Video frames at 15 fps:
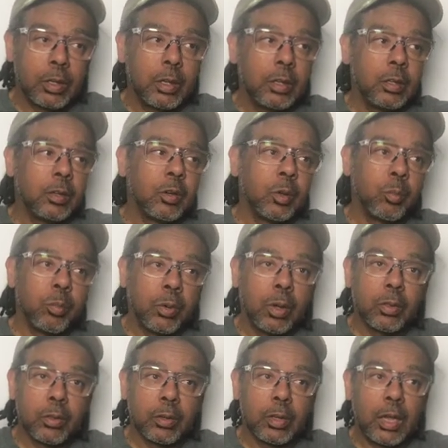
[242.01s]
And then her
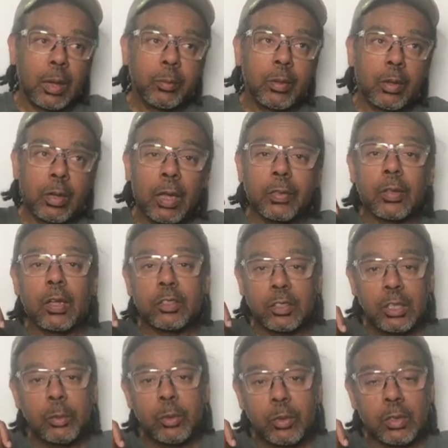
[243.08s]
brother came down. I thought
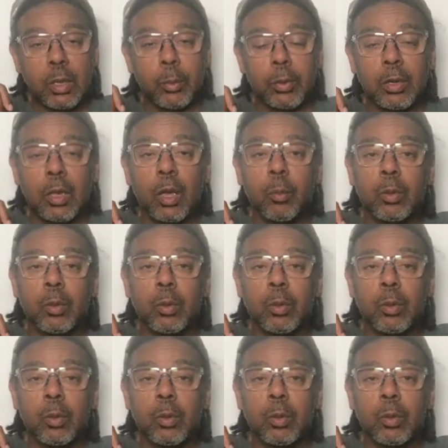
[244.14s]
she was coming down,